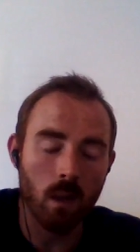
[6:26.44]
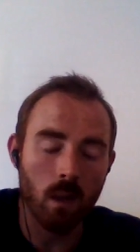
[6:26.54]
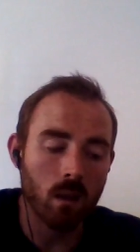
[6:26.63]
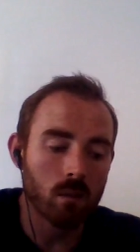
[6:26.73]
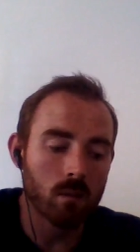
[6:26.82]

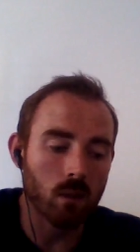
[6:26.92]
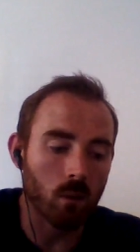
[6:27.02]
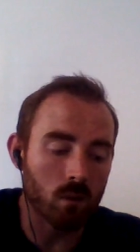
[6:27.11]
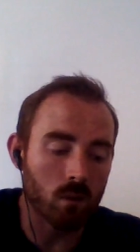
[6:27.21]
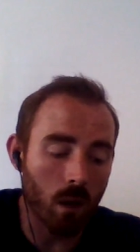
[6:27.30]
So
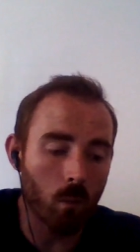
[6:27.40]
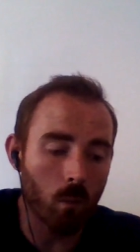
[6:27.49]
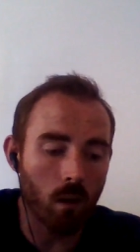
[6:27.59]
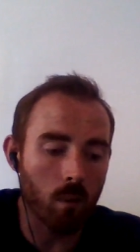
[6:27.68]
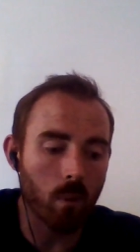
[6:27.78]
top
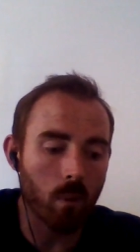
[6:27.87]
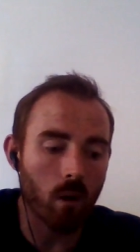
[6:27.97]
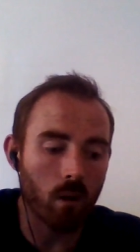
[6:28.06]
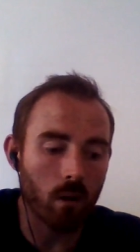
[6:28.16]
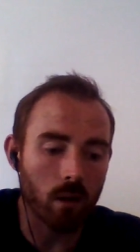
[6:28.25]
quality
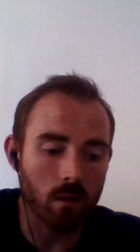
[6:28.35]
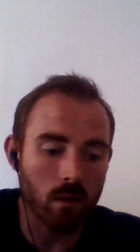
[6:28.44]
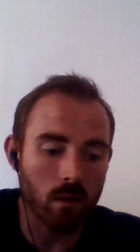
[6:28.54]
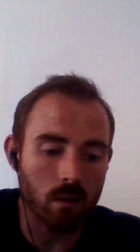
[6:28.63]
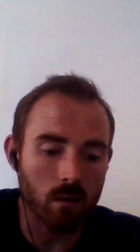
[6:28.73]
ball is,
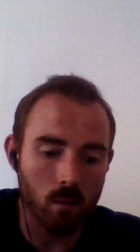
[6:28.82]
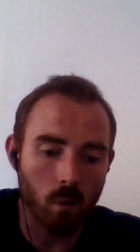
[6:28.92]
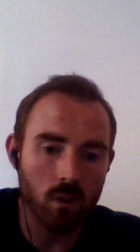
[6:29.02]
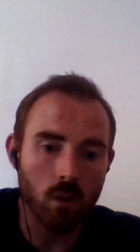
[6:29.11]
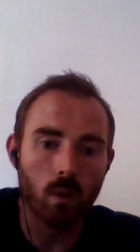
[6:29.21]
is, is
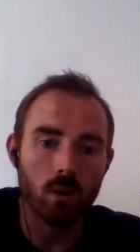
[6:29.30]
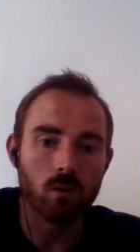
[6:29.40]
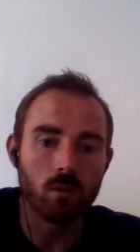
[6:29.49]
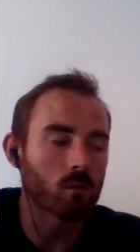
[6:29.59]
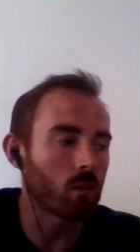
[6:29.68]
what you want your
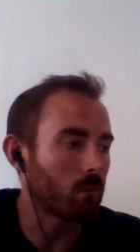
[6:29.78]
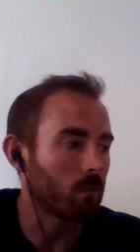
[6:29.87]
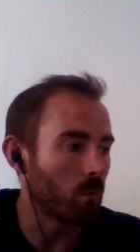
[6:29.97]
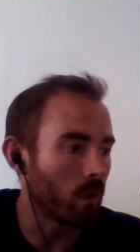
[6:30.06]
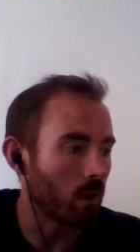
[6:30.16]
scrum to
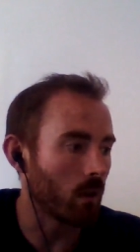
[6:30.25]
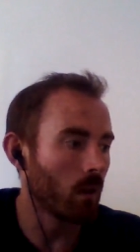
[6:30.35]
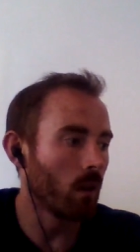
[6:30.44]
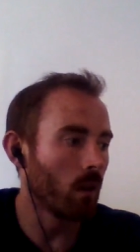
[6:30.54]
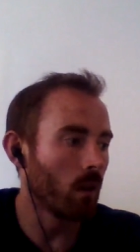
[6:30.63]
be.
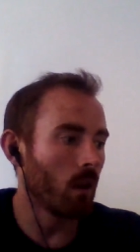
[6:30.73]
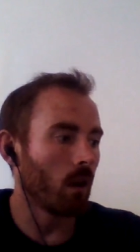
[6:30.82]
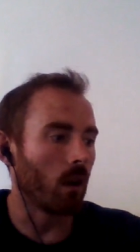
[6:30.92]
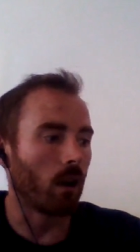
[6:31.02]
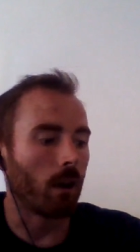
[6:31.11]

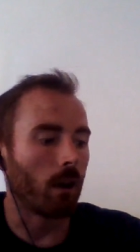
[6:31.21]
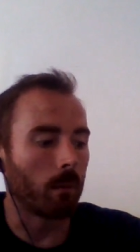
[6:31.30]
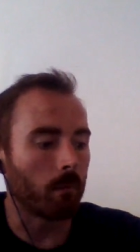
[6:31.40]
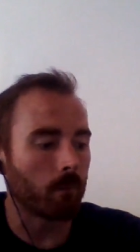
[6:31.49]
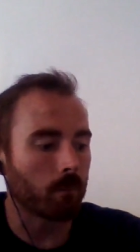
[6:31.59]

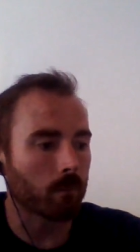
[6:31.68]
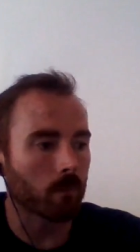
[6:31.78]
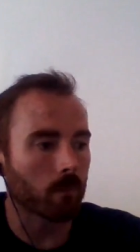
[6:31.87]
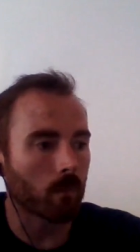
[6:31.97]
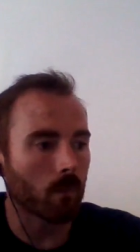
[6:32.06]
Um,
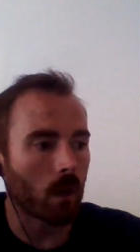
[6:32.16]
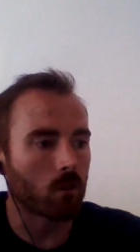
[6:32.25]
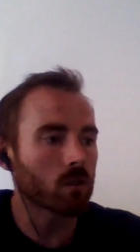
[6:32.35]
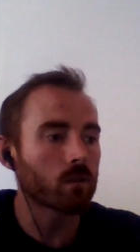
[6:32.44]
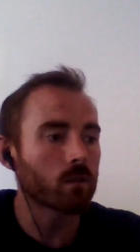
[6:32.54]
and
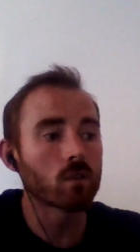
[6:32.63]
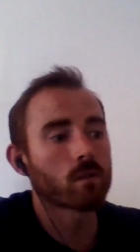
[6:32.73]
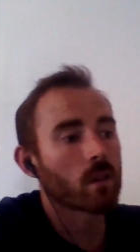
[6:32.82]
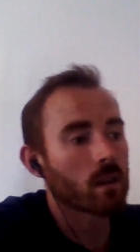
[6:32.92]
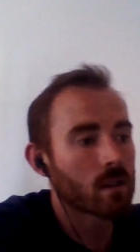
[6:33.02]
just just
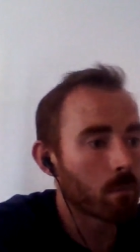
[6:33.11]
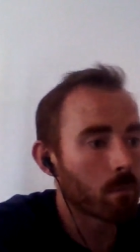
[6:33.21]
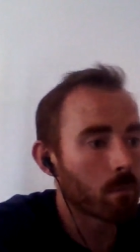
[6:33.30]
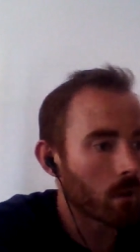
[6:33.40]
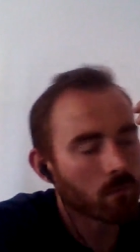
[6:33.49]
for
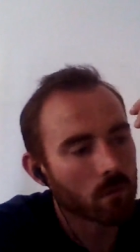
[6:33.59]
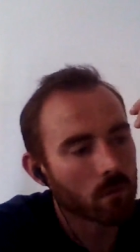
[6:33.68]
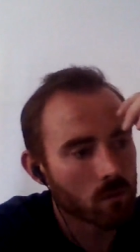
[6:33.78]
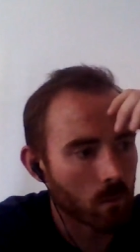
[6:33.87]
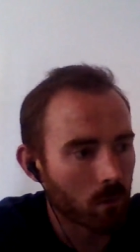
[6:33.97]
example, I, I
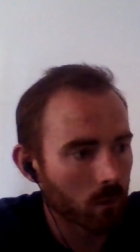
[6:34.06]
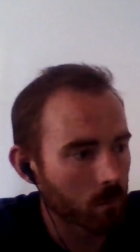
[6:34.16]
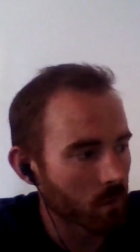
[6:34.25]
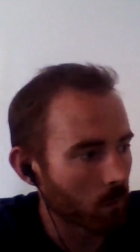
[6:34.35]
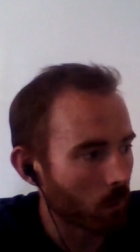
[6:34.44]
just I pulled up
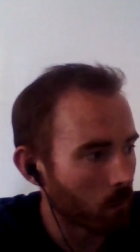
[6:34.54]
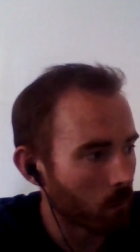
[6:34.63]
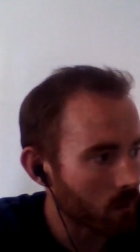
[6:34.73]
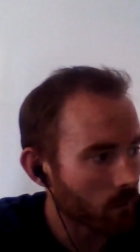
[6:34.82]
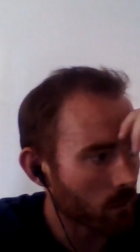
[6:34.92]
some
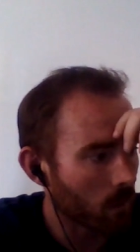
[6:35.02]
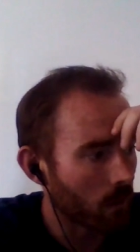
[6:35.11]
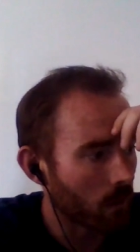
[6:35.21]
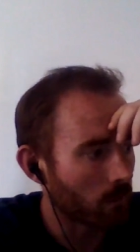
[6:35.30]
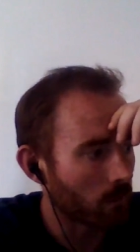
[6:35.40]
numbers um,